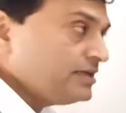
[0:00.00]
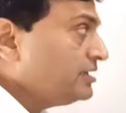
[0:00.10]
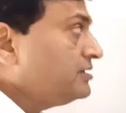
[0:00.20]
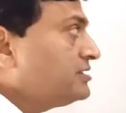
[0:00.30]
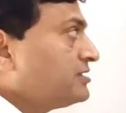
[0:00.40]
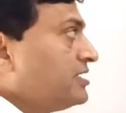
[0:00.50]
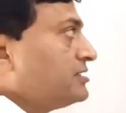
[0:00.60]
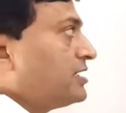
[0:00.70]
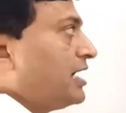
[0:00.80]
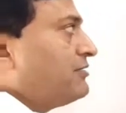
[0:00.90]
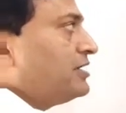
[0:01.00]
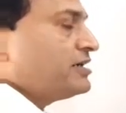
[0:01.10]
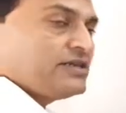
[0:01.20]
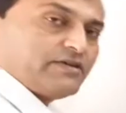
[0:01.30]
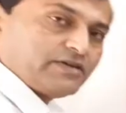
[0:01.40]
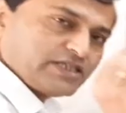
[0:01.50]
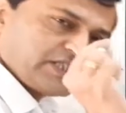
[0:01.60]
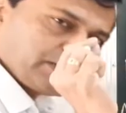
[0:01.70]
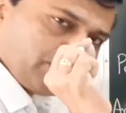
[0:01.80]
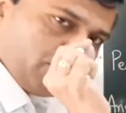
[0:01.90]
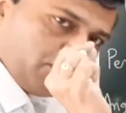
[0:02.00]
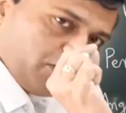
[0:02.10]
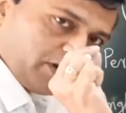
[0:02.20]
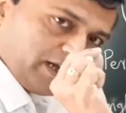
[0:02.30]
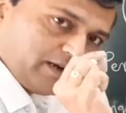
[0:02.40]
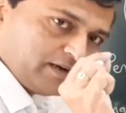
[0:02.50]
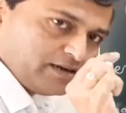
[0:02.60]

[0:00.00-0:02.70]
In this case, I have taken small angle.